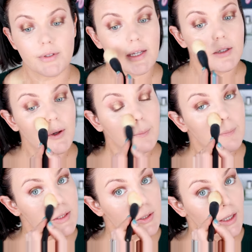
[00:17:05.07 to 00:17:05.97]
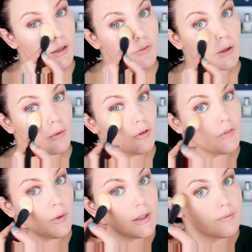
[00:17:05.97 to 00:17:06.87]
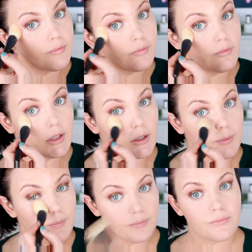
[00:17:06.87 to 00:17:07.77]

I was like, no, it's okay if I don't review it, you know?